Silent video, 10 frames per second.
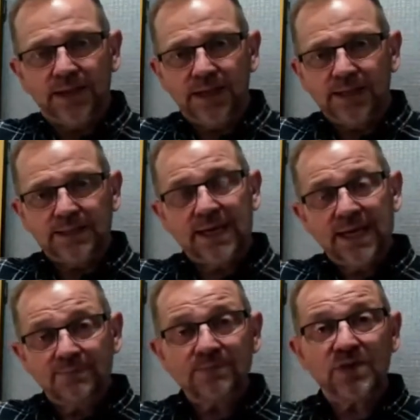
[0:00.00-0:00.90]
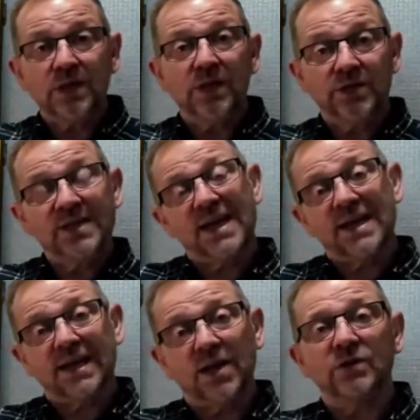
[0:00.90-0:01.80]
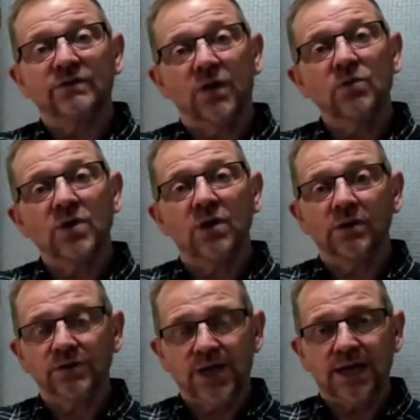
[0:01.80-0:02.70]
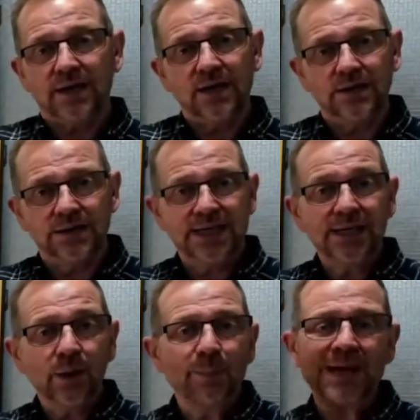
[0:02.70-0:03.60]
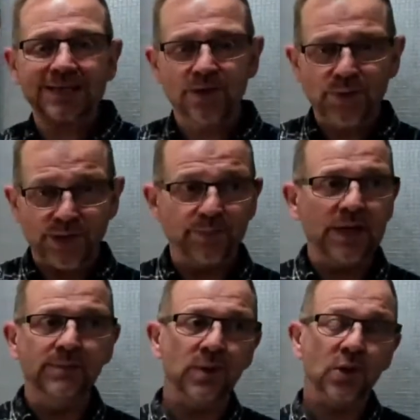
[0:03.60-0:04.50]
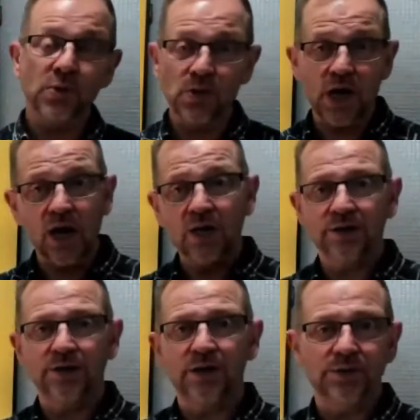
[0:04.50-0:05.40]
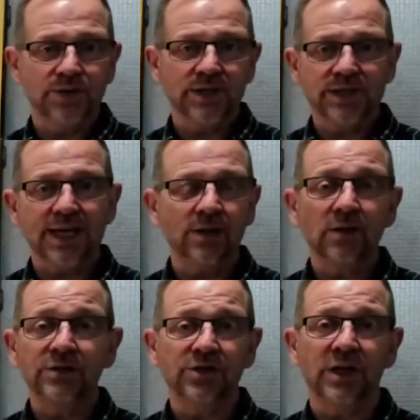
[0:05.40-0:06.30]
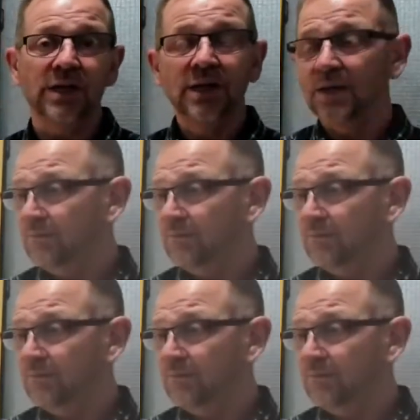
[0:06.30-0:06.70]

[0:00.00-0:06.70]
the teams that are taking those phone calls then can deal better with the people who can't use the technology